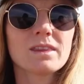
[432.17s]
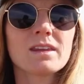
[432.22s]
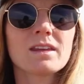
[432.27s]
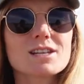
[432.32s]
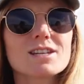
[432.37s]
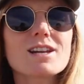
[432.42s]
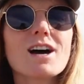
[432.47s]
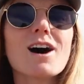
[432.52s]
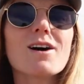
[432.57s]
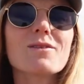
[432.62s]

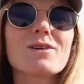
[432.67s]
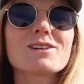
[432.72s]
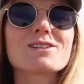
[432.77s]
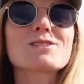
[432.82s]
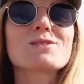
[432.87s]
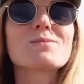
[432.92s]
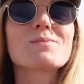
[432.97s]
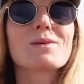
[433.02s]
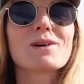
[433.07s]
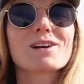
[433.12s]
did not want
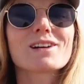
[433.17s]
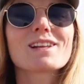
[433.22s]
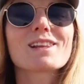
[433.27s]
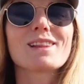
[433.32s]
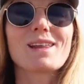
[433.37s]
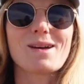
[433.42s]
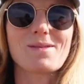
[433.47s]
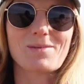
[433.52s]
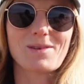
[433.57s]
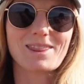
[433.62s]
to burden
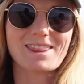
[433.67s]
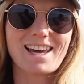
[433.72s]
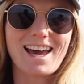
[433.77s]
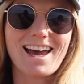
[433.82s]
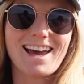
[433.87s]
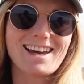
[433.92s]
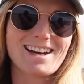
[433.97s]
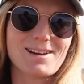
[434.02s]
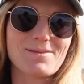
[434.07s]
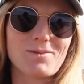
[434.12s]
them with
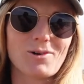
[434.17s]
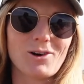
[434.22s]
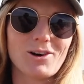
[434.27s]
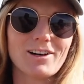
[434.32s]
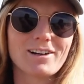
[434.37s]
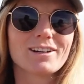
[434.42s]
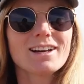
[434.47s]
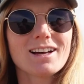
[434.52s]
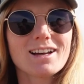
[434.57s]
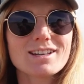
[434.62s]
that
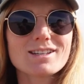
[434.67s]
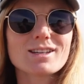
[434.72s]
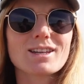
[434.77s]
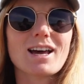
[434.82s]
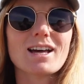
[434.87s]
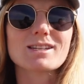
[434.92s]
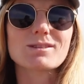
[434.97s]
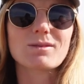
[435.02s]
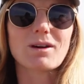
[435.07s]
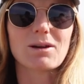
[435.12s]
anymore. So
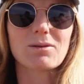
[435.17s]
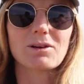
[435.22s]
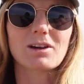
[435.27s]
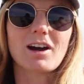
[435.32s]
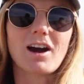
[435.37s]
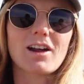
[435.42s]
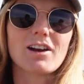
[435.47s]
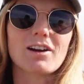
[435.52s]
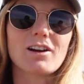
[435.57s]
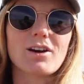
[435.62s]
that's why we
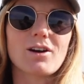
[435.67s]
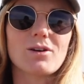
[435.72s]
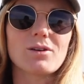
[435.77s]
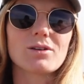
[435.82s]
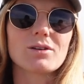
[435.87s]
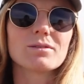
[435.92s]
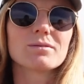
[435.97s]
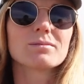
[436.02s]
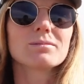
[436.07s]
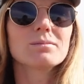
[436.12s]
got our
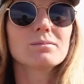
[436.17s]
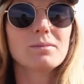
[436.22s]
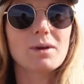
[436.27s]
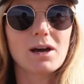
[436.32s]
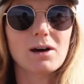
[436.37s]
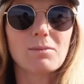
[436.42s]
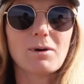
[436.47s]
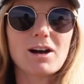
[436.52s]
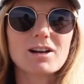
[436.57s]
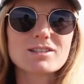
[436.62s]
own
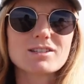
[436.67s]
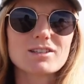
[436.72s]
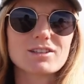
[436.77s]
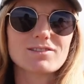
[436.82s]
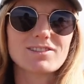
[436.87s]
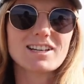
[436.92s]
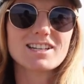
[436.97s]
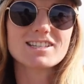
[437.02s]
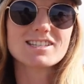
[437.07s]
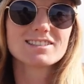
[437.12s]
mailbox
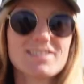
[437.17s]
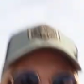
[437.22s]
service.